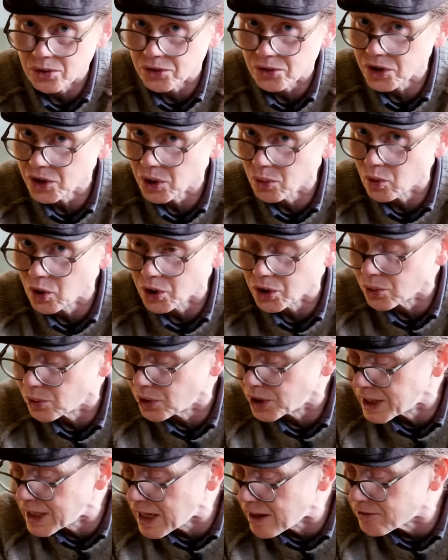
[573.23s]
So what you
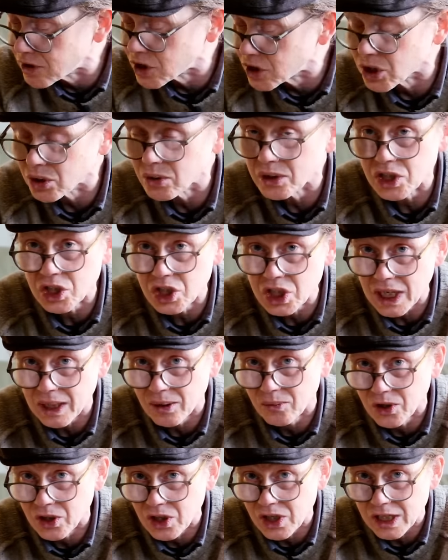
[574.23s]
would never do is
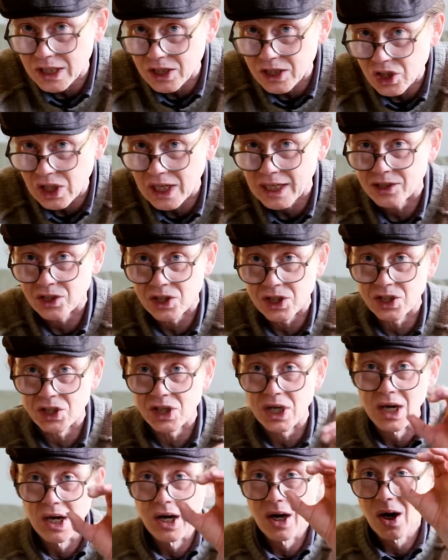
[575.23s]
take one of these lenses,
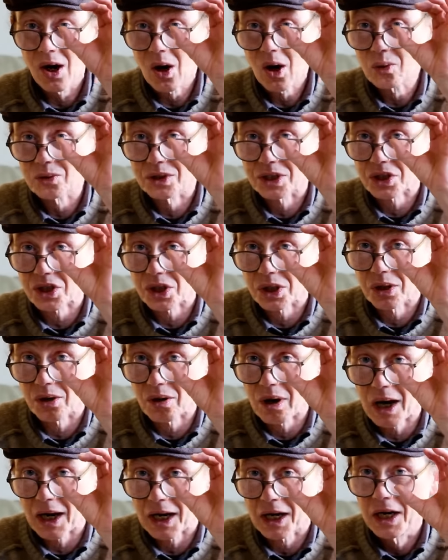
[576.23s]
hold it to your
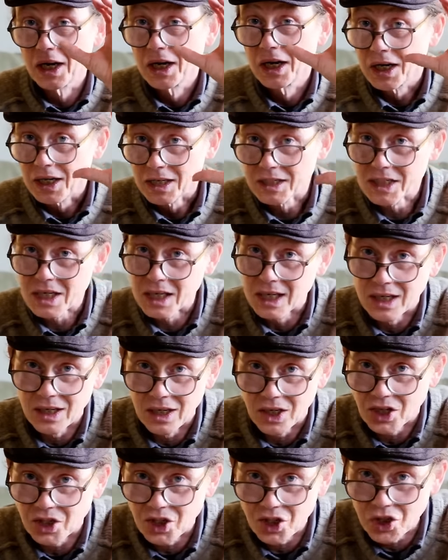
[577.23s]
eye, and take a
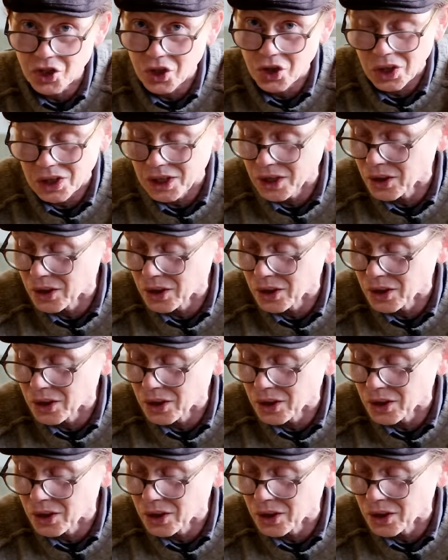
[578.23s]
jolly